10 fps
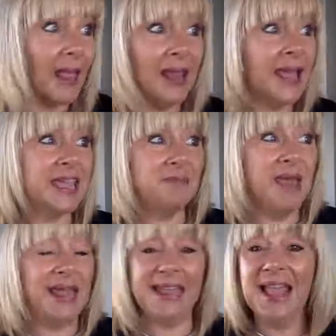Lucky
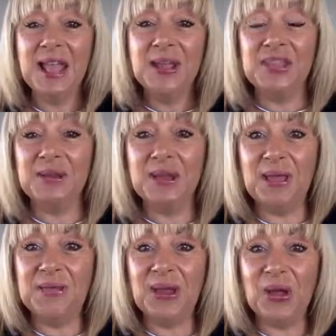me
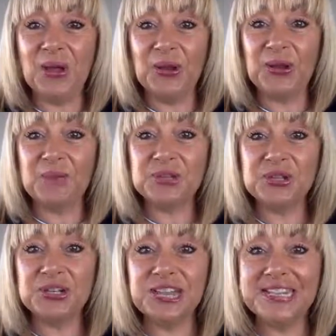that I got an
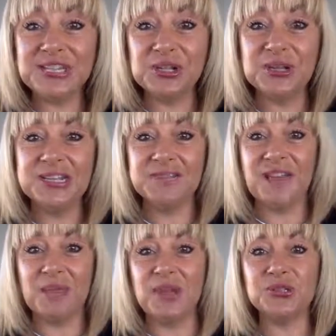opportunity to
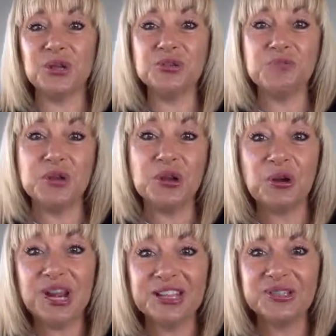develop those
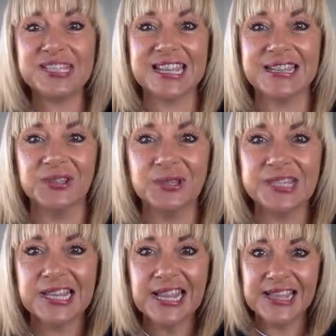entrepreneurial
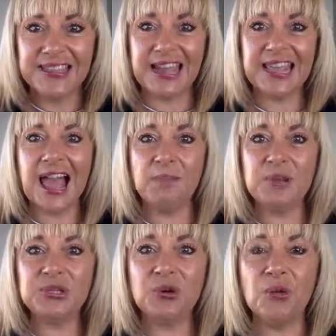skills that can't
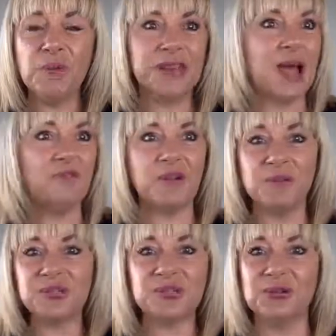be taught but come
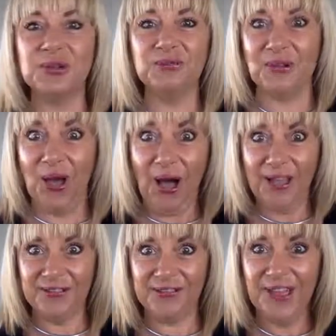from the school of
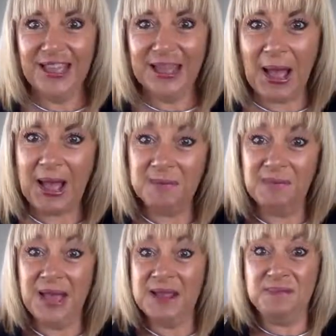life.
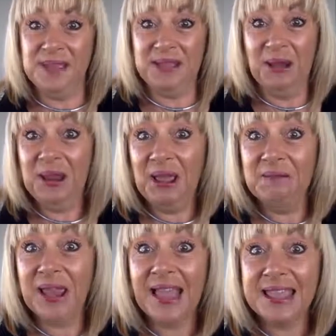Maybe.
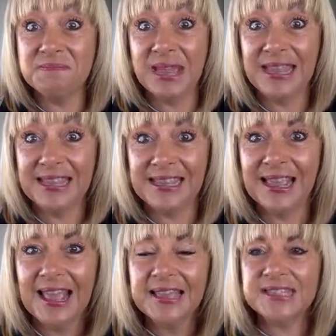Lucky
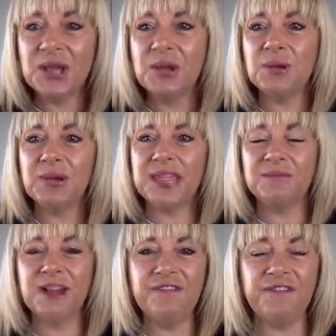me. So we
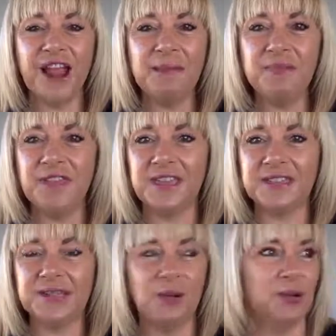can reframe
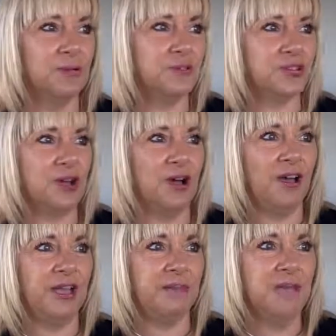things all of the
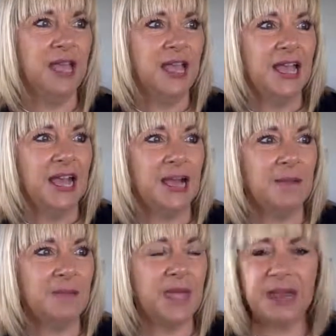time
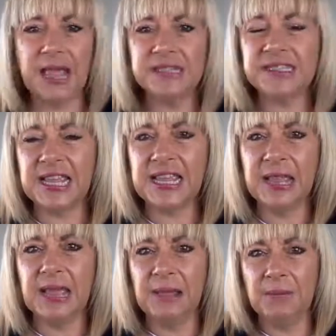and
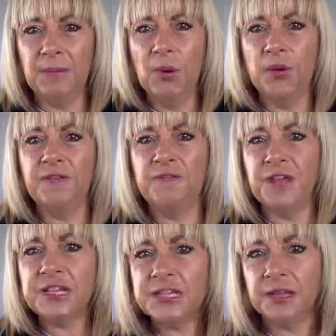see more of a
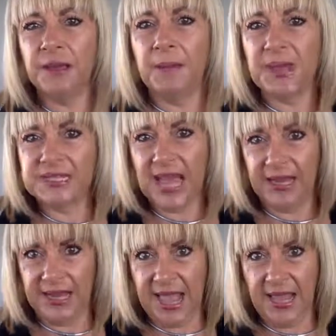victor
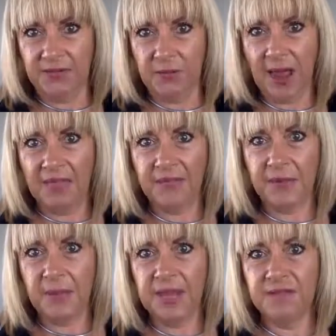mentality out of it rather
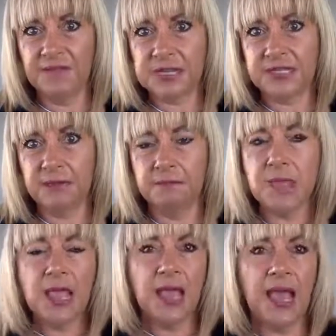than being a victim.
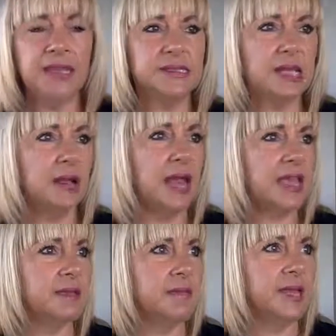And so
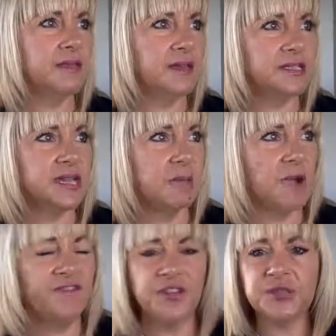lucky me that
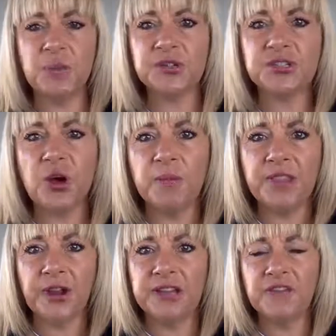my first boss told me
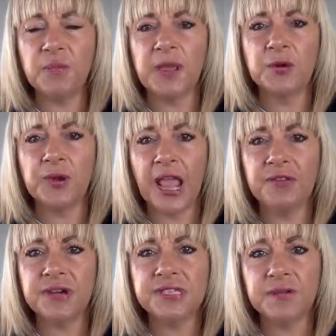that I'd never be a good
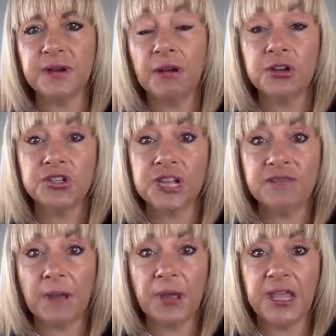hairdresser and I should
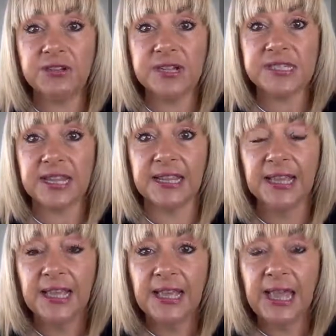give up hairdressing.
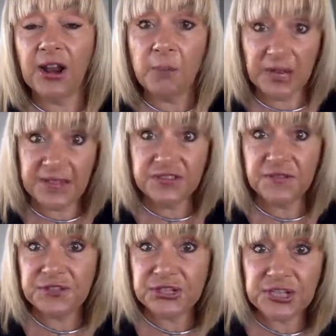And I believed
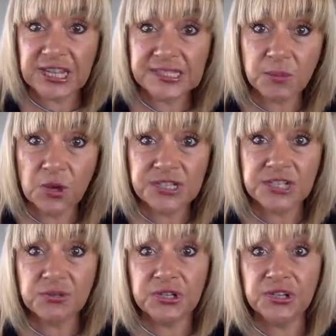her for 2 years and worked
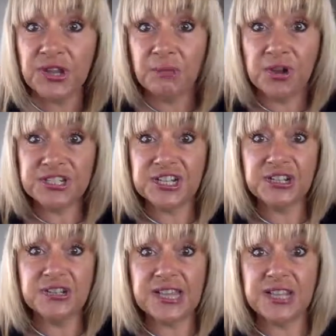at a
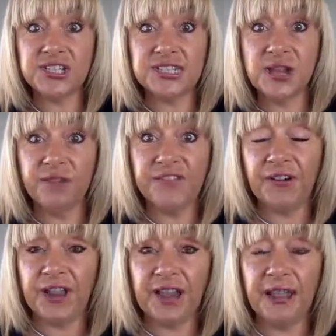news agency, got
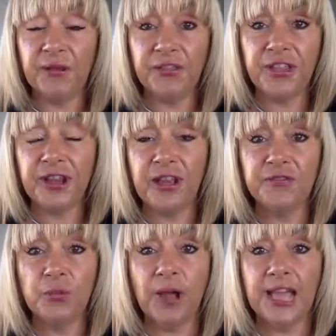very unhealthy and
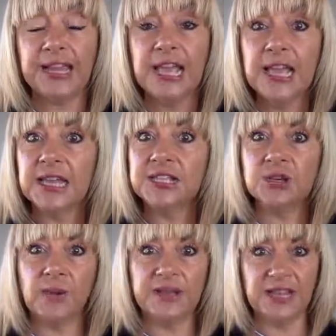overweight,
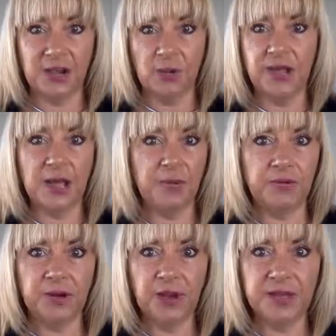until one day I woke up
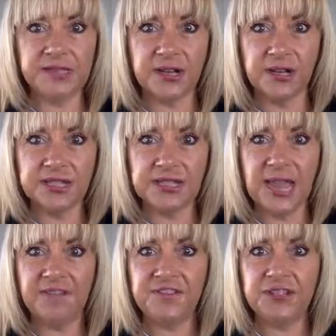and realised that I didn't
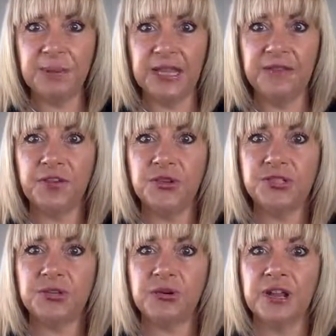have to believe her
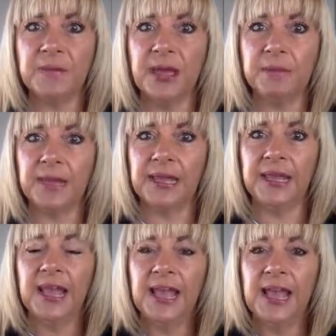story about me.
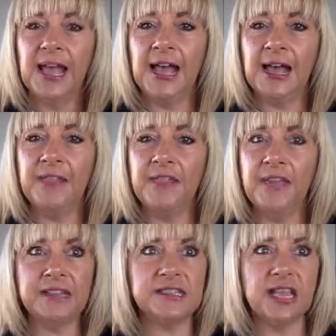
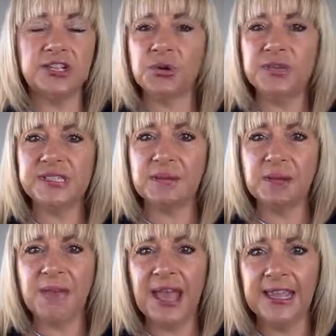That's a choice that
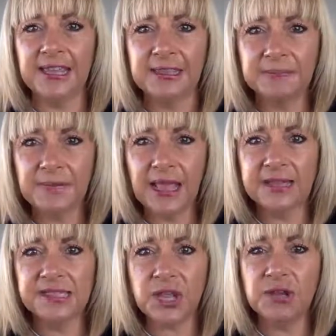we make.
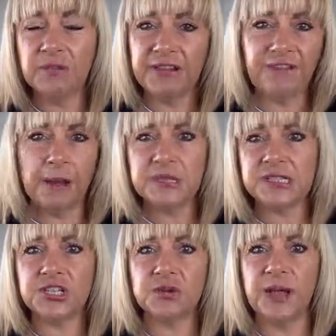And so you reframe the
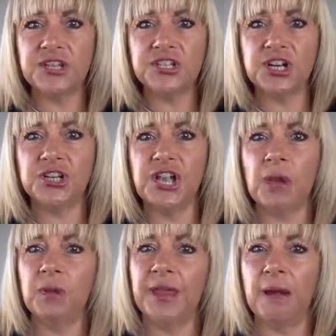situation and you
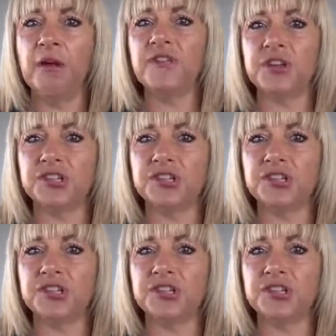go, well, now I've got